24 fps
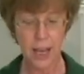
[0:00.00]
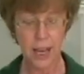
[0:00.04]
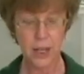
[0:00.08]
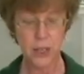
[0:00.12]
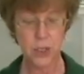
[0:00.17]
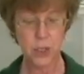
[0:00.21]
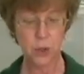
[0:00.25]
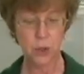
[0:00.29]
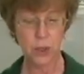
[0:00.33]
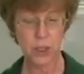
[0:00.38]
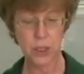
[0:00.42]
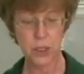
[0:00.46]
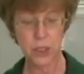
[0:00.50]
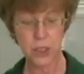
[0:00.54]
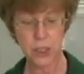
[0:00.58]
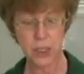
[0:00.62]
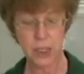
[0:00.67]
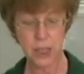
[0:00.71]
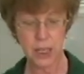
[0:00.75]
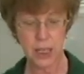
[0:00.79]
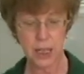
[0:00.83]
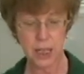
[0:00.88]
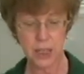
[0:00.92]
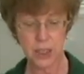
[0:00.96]
As you can
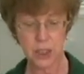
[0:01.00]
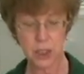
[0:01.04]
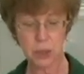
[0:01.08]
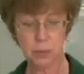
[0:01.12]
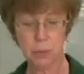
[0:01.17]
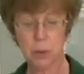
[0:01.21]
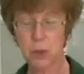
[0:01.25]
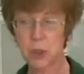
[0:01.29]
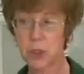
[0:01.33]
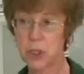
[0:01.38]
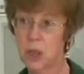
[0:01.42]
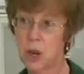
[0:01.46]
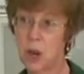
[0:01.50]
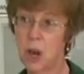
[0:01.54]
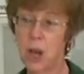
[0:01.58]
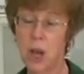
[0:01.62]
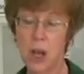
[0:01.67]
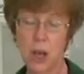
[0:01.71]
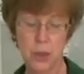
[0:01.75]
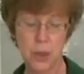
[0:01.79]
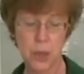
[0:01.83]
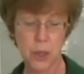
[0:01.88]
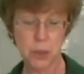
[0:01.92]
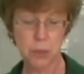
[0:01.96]
see, it's supposed to,
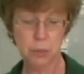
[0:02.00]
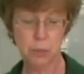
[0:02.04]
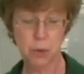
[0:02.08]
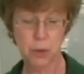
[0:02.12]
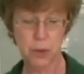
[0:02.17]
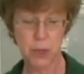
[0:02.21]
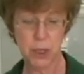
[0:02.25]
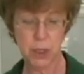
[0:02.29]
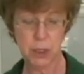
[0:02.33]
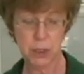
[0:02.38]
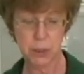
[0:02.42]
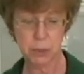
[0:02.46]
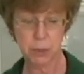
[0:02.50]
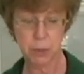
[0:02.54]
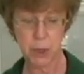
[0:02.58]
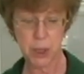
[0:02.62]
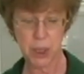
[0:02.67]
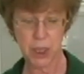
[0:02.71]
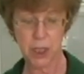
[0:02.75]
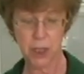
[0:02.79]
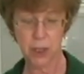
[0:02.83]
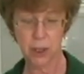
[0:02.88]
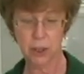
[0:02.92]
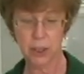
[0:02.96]
this, this
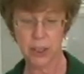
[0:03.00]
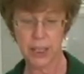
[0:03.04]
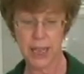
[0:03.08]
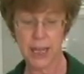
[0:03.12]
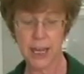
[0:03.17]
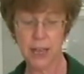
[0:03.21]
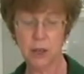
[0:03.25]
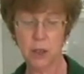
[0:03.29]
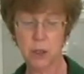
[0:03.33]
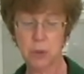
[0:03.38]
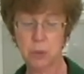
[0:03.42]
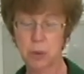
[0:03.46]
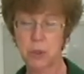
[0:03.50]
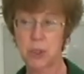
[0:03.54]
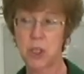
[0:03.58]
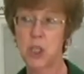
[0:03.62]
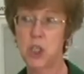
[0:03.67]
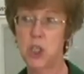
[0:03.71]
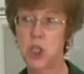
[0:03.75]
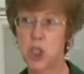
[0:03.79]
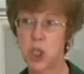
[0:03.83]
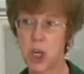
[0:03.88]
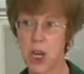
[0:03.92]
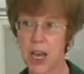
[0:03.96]
particular canner is supposed to
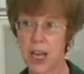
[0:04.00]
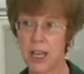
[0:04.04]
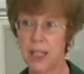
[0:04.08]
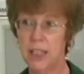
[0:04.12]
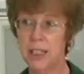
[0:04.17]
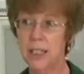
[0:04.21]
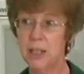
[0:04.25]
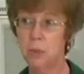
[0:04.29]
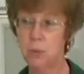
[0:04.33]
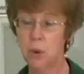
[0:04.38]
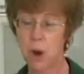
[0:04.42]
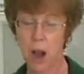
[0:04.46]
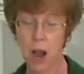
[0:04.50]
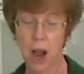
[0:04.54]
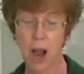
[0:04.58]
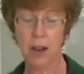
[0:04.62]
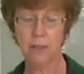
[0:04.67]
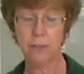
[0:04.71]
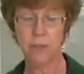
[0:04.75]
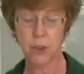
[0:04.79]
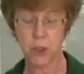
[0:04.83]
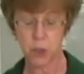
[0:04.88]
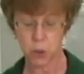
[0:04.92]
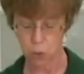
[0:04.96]
gently
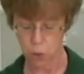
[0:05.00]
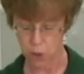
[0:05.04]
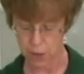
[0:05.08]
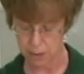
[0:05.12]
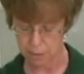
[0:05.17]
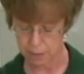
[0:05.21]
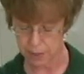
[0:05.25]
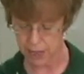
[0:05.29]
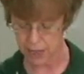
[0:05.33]
rock for 20